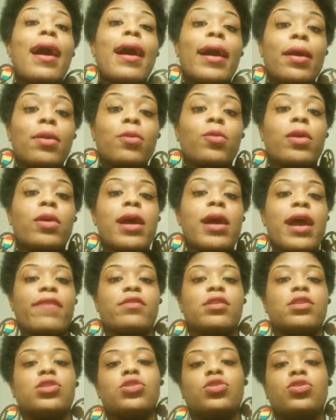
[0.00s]
time where I
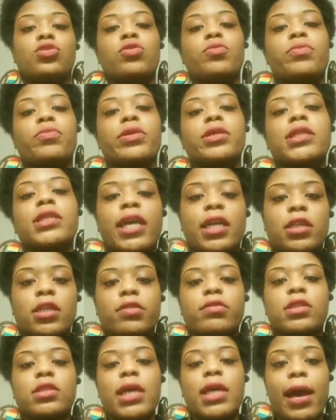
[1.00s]
have to do
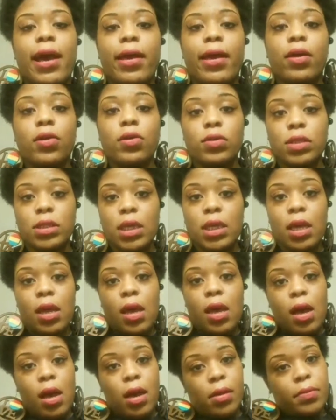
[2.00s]
protective styles
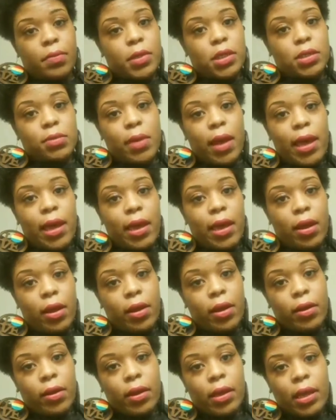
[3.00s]
because my
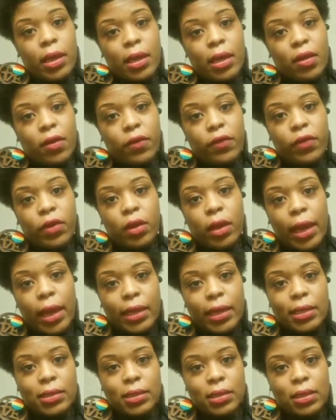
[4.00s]
hair, it'll feel
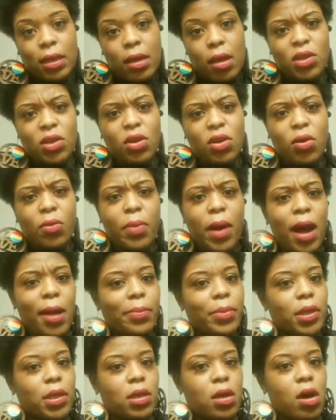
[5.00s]
like it's,
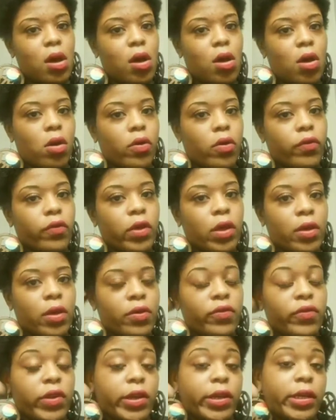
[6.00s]
popping
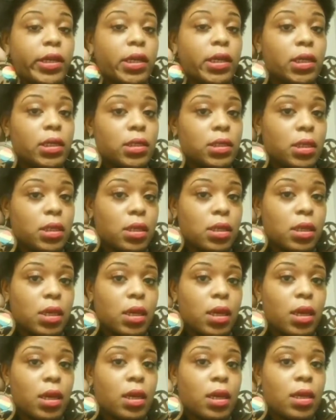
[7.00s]
off very
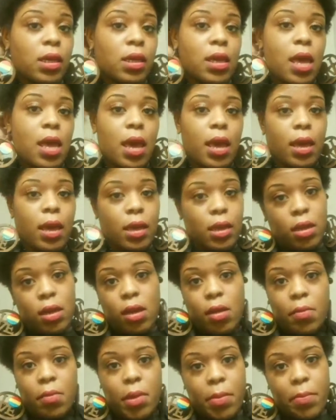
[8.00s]
easily.
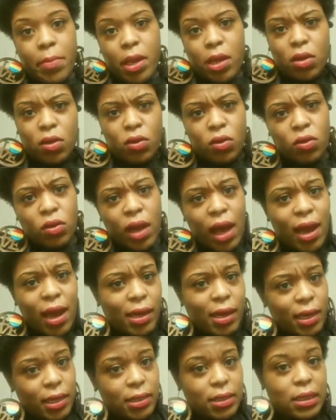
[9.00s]
And my middle
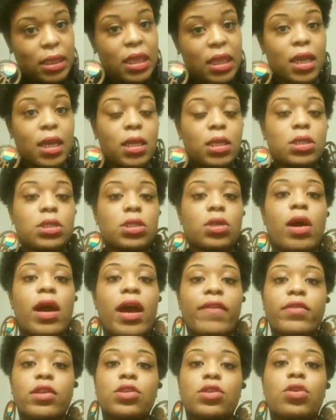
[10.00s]
kind of gets thin,
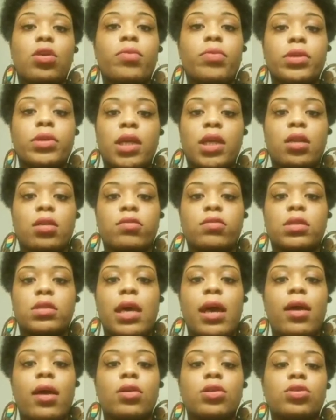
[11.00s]
so I have to do a protective
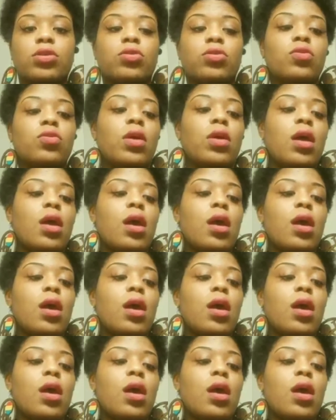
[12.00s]
style to